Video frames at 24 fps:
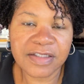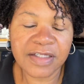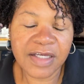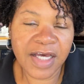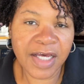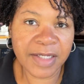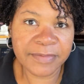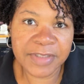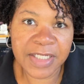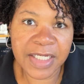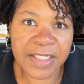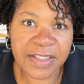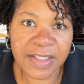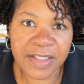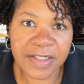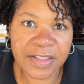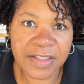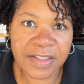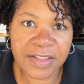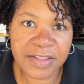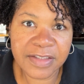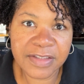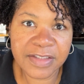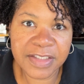I'm not getting
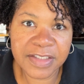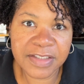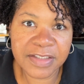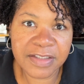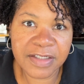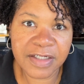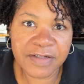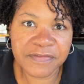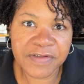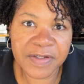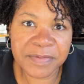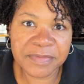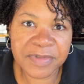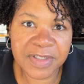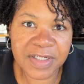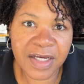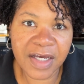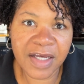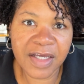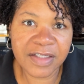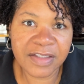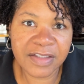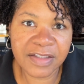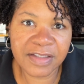it clean enough. I'm
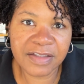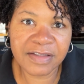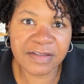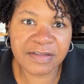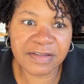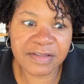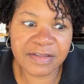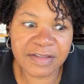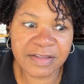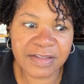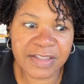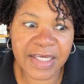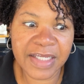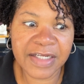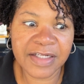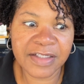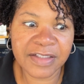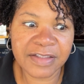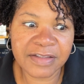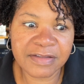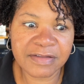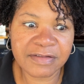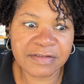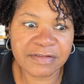not
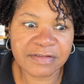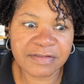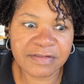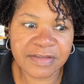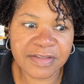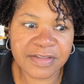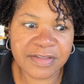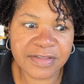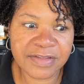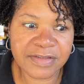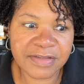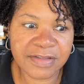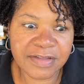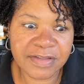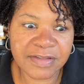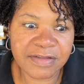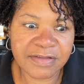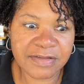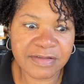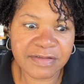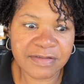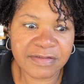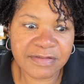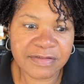getting this
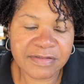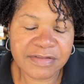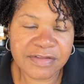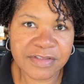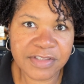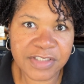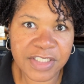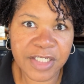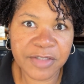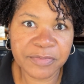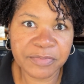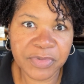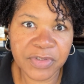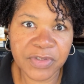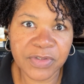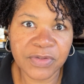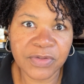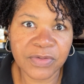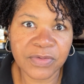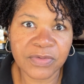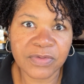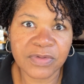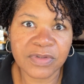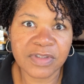
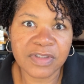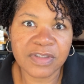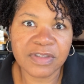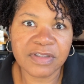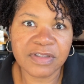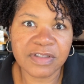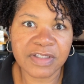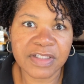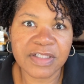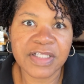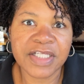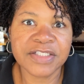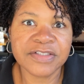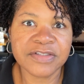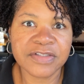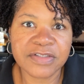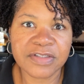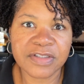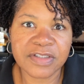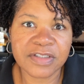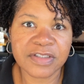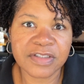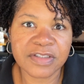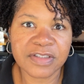shampoo, the
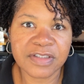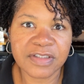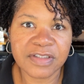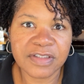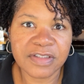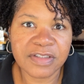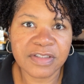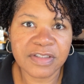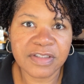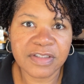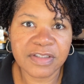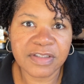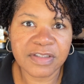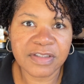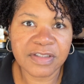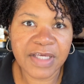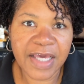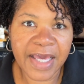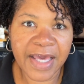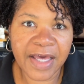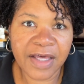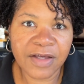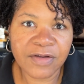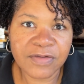cleanser
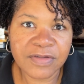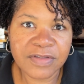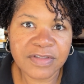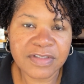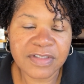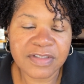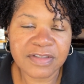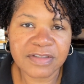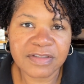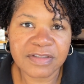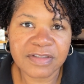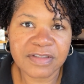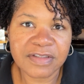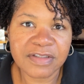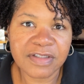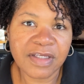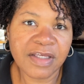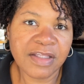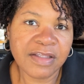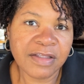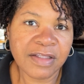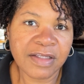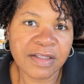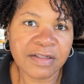out,
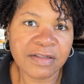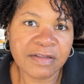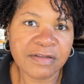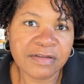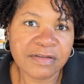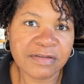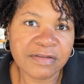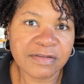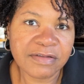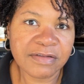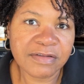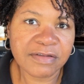and then